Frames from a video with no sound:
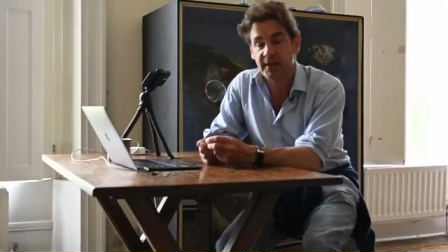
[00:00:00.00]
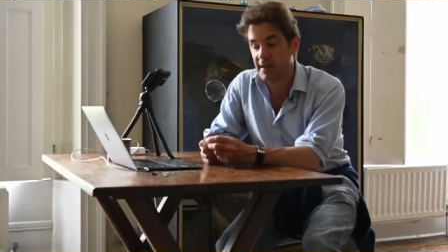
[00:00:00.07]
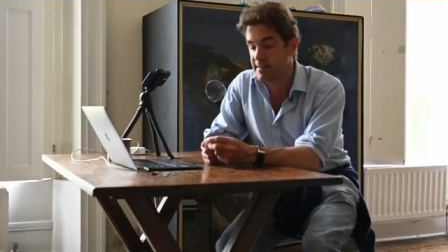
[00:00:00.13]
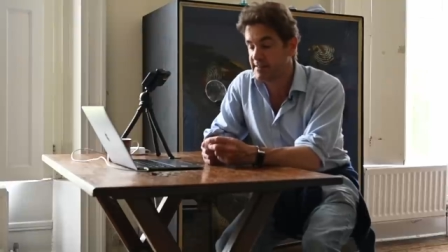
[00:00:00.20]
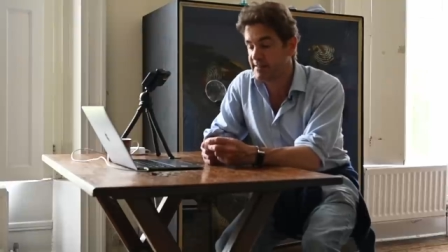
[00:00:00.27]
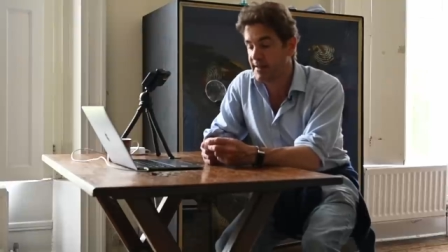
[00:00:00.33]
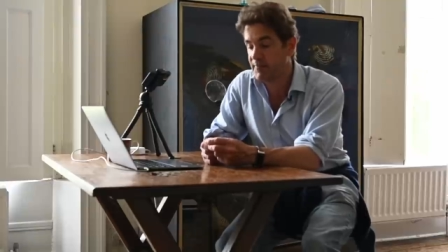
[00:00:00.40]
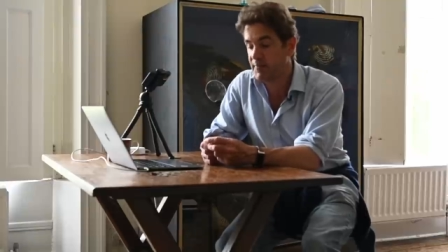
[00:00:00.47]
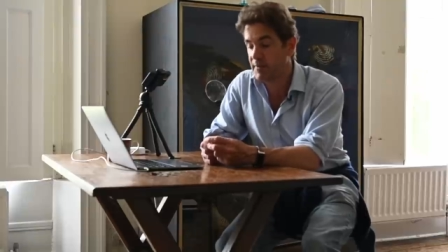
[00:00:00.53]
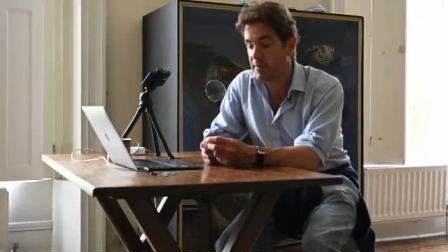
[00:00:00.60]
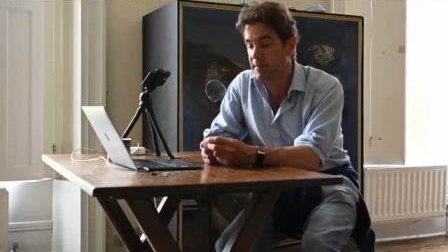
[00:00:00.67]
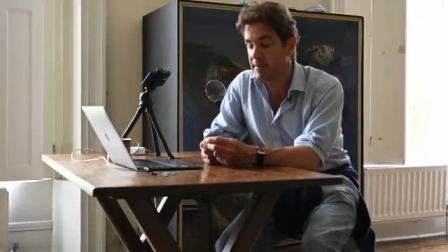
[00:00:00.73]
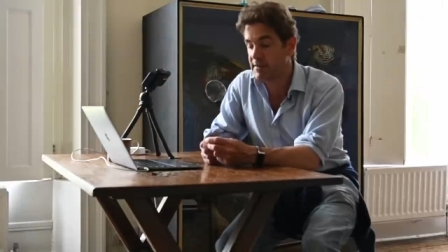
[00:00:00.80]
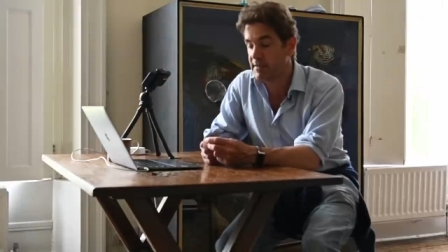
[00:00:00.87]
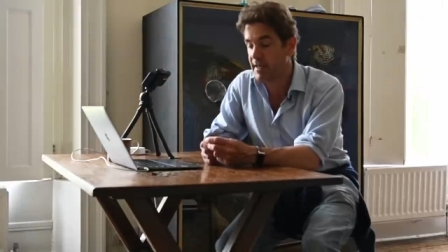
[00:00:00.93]
It's
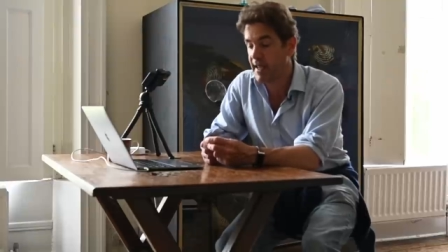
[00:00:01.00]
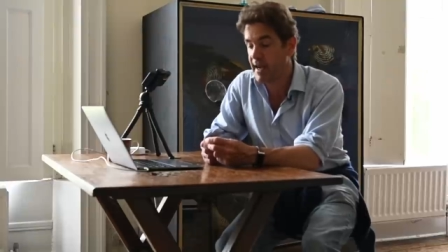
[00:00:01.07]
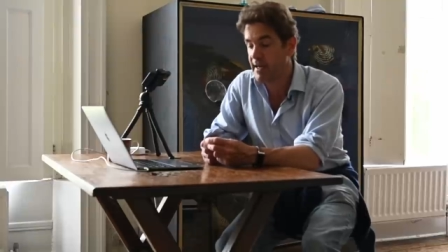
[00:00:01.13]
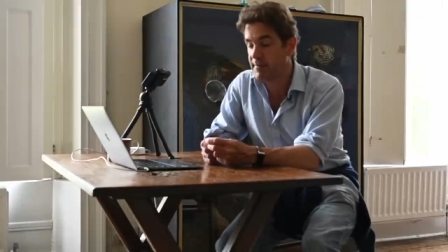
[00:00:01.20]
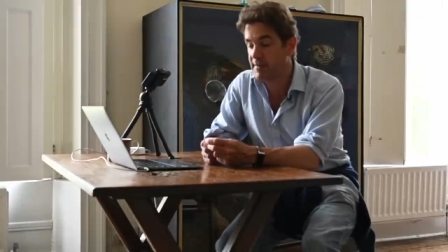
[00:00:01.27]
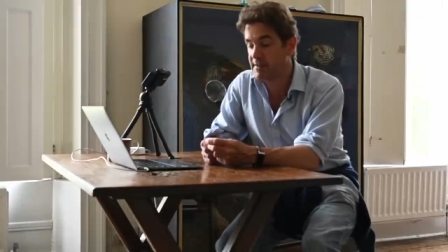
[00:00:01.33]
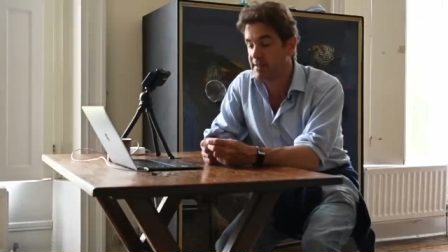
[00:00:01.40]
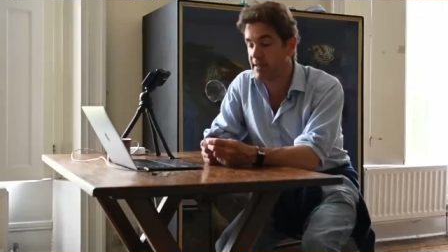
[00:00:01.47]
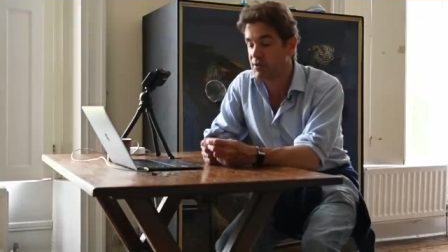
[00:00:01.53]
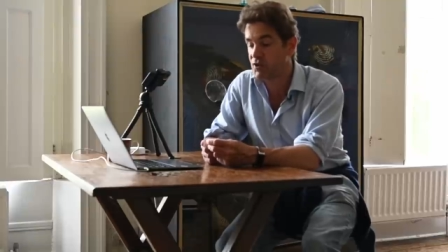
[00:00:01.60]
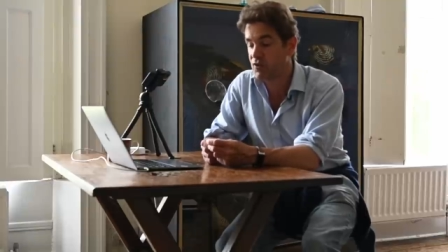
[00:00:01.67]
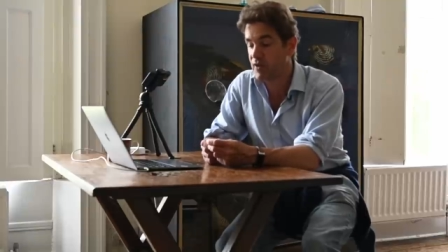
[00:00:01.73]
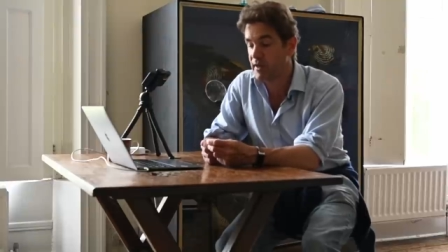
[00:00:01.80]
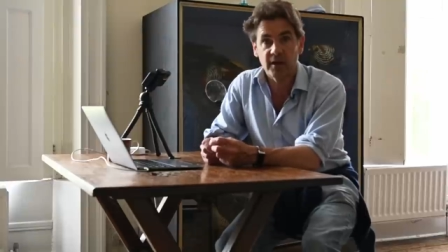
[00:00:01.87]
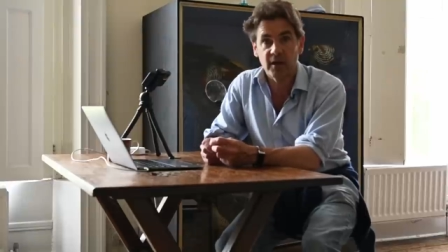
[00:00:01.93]
7th to 8th
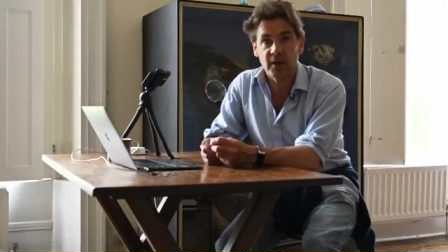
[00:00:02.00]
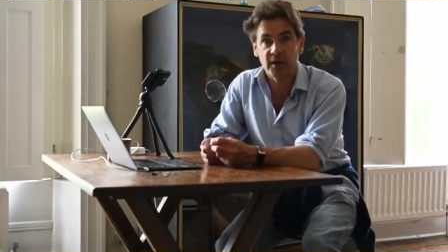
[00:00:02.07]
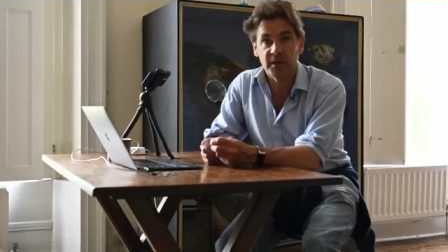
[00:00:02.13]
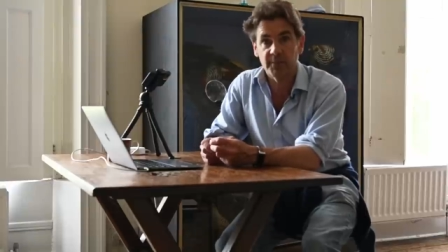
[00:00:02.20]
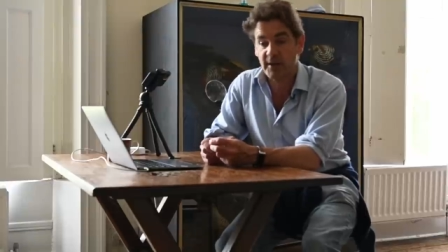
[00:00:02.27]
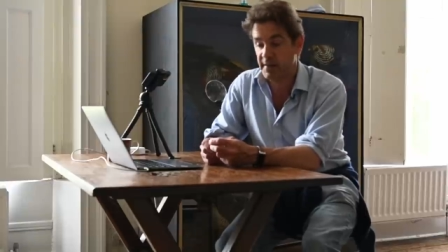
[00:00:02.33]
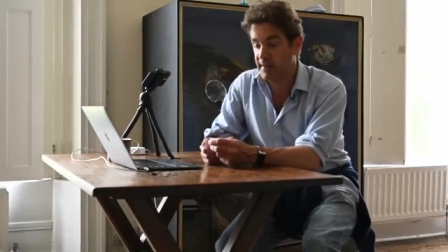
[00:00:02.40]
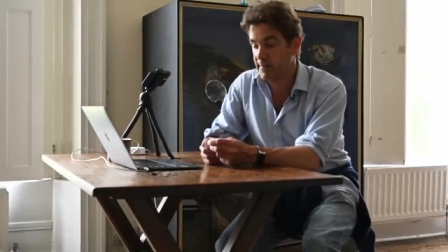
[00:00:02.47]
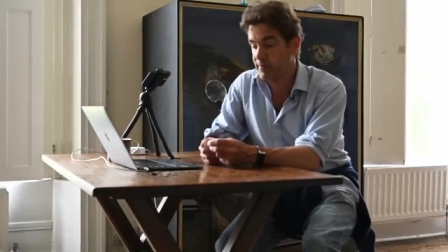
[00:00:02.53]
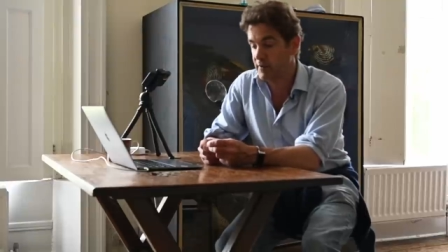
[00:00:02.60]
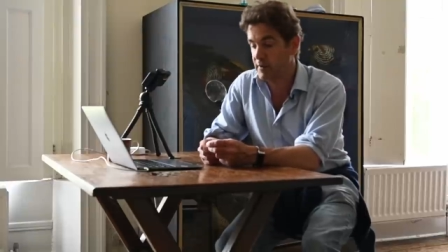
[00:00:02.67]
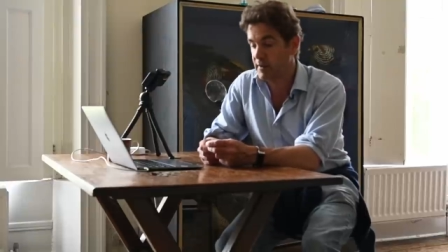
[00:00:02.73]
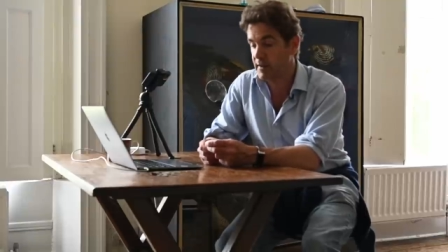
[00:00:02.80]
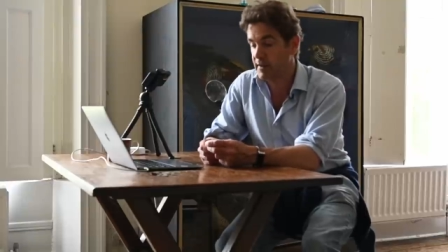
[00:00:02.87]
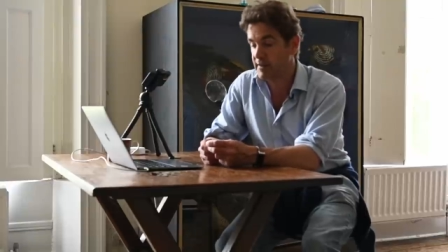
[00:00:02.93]
century early medieval